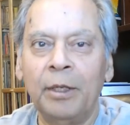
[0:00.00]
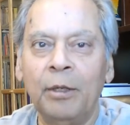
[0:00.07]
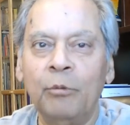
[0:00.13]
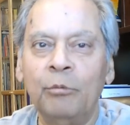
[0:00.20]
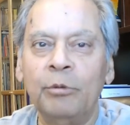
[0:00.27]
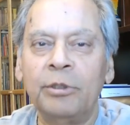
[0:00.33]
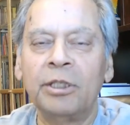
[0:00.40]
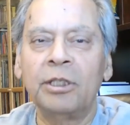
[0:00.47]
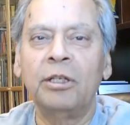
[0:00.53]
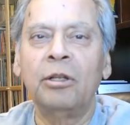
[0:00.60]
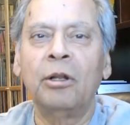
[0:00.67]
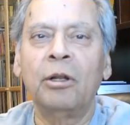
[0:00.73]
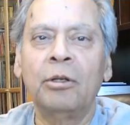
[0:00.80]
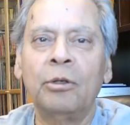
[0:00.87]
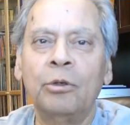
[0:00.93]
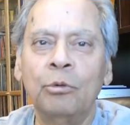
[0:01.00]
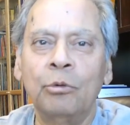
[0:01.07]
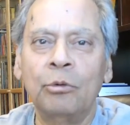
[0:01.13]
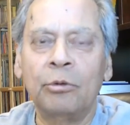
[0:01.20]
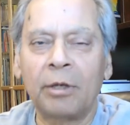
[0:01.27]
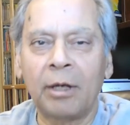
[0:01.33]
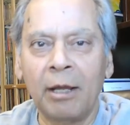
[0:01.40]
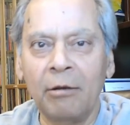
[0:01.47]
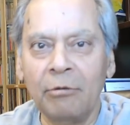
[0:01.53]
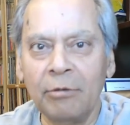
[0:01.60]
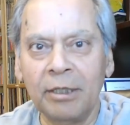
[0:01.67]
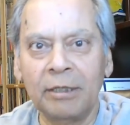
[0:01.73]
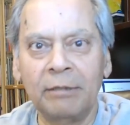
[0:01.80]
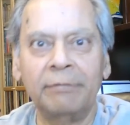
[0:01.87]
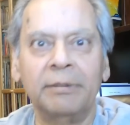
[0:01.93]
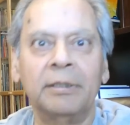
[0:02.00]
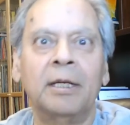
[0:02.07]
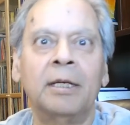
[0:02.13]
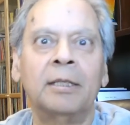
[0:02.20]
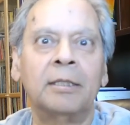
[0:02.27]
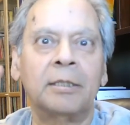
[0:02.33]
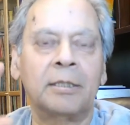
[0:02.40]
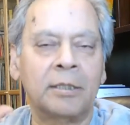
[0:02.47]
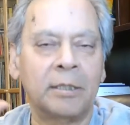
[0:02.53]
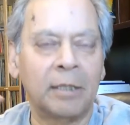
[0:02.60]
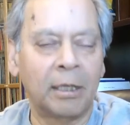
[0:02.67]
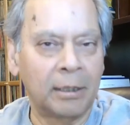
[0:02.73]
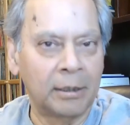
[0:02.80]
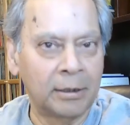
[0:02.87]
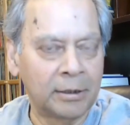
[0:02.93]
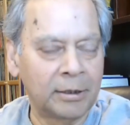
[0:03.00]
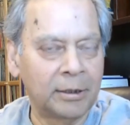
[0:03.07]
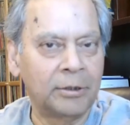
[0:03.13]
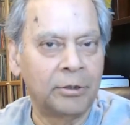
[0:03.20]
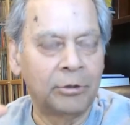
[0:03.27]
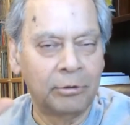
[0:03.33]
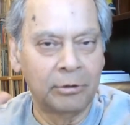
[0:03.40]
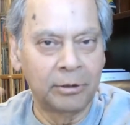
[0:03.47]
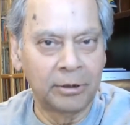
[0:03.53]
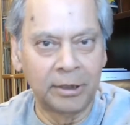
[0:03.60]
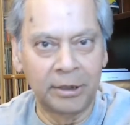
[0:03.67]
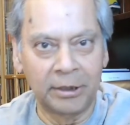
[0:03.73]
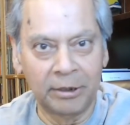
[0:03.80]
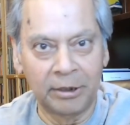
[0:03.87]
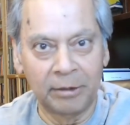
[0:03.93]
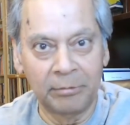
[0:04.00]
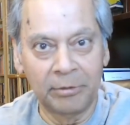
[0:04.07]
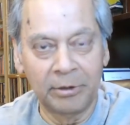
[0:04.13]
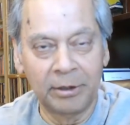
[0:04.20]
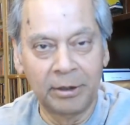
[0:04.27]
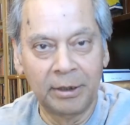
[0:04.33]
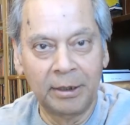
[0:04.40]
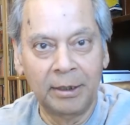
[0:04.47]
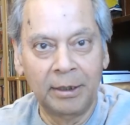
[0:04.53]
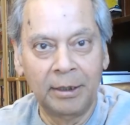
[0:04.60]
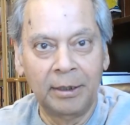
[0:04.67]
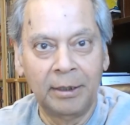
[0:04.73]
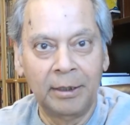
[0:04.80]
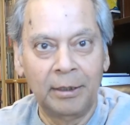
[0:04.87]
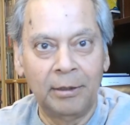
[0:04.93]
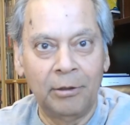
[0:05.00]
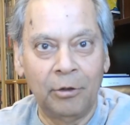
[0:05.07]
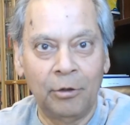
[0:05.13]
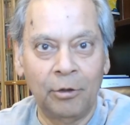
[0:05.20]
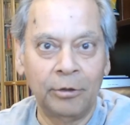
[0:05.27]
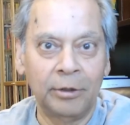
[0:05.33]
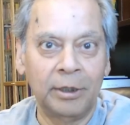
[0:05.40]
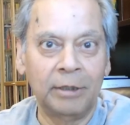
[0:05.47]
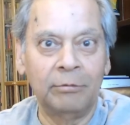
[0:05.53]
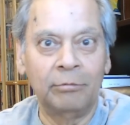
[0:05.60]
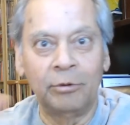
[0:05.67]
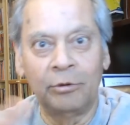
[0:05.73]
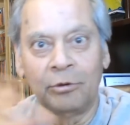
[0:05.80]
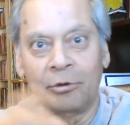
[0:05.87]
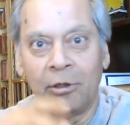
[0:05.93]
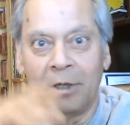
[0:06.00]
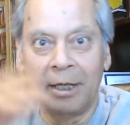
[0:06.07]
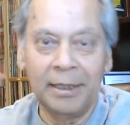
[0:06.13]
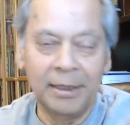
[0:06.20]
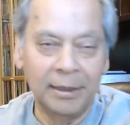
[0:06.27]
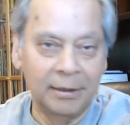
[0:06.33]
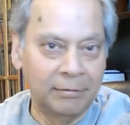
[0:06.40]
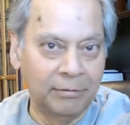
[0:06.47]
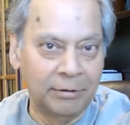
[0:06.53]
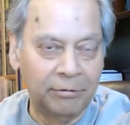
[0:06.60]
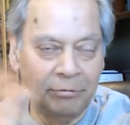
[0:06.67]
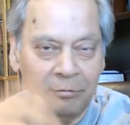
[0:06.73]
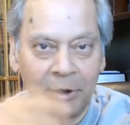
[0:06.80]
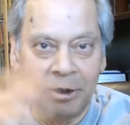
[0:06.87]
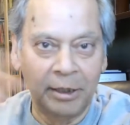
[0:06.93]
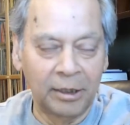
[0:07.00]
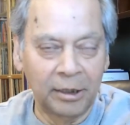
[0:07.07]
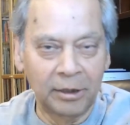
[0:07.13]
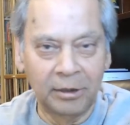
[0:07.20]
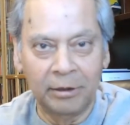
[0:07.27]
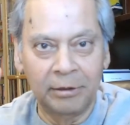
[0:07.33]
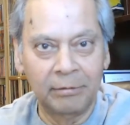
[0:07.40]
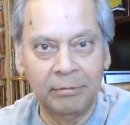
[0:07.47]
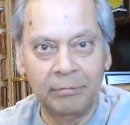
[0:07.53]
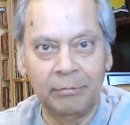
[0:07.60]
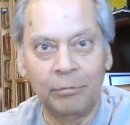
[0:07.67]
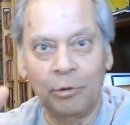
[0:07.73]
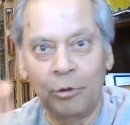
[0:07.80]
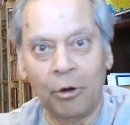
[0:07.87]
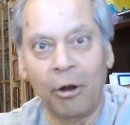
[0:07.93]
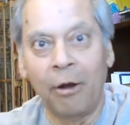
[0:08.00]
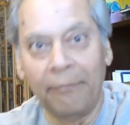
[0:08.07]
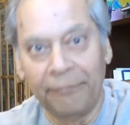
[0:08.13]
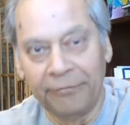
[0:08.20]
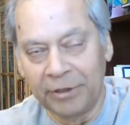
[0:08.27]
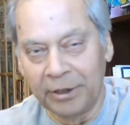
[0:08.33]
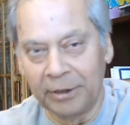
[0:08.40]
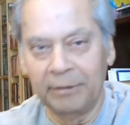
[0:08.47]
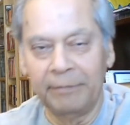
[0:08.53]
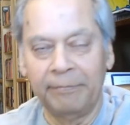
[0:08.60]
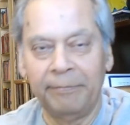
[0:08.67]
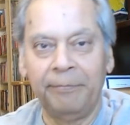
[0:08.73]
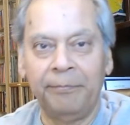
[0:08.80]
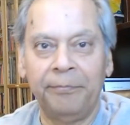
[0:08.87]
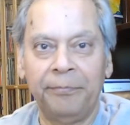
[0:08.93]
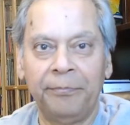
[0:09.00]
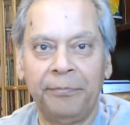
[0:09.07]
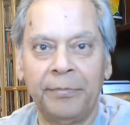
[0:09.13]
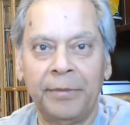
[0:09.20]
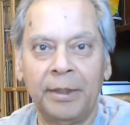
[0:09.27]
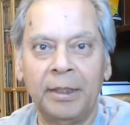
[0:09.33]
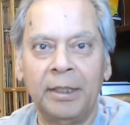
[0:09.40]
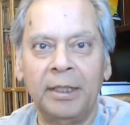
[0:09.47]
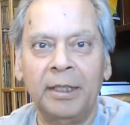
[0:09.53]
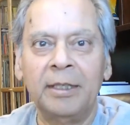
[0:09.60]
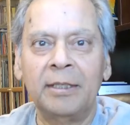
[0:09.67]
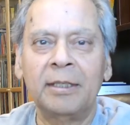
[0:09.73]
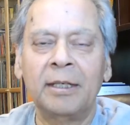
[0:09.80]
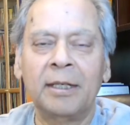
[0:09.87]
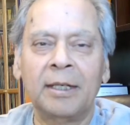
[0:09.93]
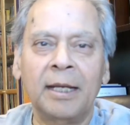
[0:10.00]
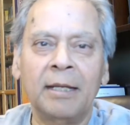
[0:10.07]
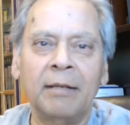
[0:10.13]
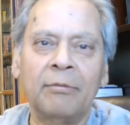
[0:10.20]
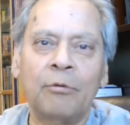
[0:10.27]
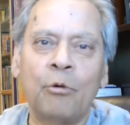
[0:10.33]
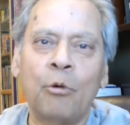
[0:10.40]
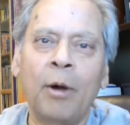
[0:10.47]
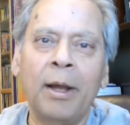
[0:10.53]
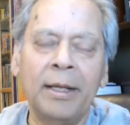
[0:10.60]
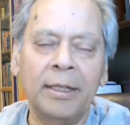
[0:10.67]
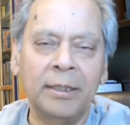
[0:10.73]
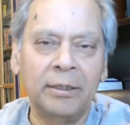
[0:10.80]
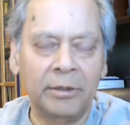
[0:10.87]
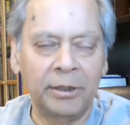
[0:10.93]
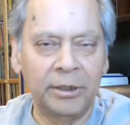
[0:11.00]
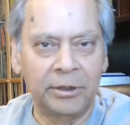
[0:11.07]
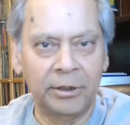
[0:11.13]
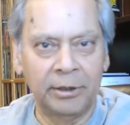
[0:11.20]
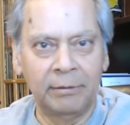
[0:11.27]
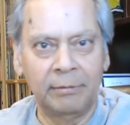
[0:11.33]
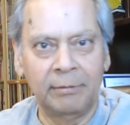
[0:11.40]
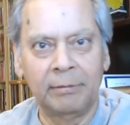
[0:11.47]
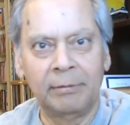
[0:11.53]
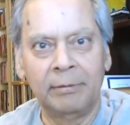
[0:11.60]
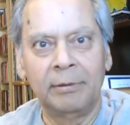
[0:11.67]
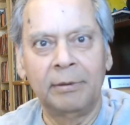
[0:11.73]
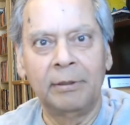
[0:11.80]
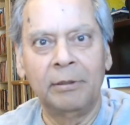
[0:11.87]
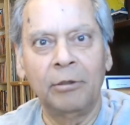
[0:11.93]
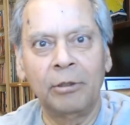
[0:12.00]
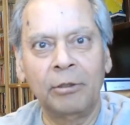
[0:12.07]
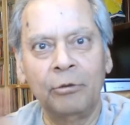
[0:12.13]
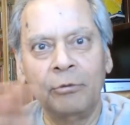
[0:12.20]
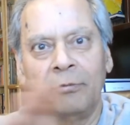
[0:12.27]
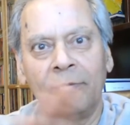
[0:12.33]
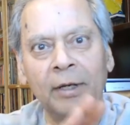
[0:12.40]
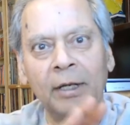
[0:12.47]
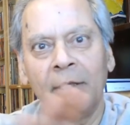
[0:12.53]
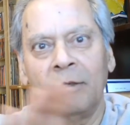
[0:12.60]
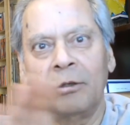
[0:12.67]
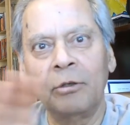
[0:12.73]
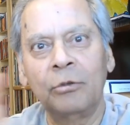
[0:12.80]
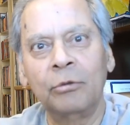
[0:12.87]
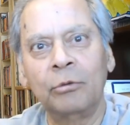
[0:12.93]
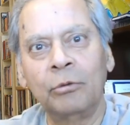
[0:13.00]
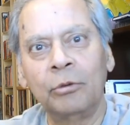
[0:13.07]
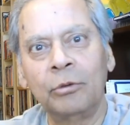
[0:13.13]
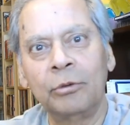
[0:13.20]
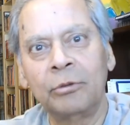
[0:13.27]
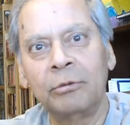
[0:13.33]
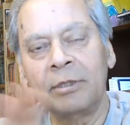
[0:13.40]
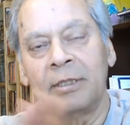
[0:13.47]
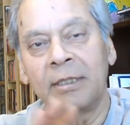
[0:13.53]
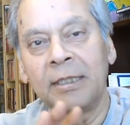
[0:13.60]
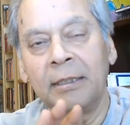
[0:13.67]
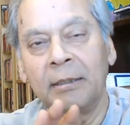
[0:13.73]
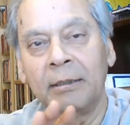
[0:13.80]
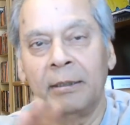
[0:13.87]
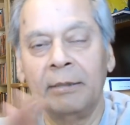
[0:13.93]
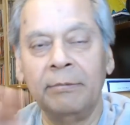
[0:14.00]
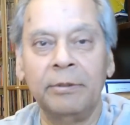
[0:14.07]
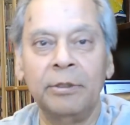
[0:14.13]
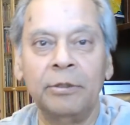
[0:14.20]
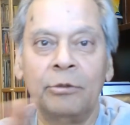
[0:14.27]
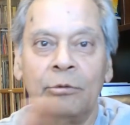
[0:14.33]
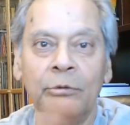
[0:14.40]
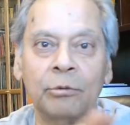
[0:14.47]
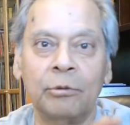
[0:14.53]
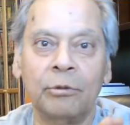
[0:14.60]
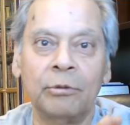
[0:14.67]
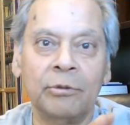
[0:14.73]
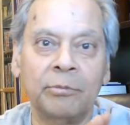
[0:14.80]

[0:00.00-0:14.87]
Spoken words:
which is not too crowded with other stars and solar systems, or they would collide with one another more often. It's a kind of quiet region, not too far, not too close to the center. If it is too close,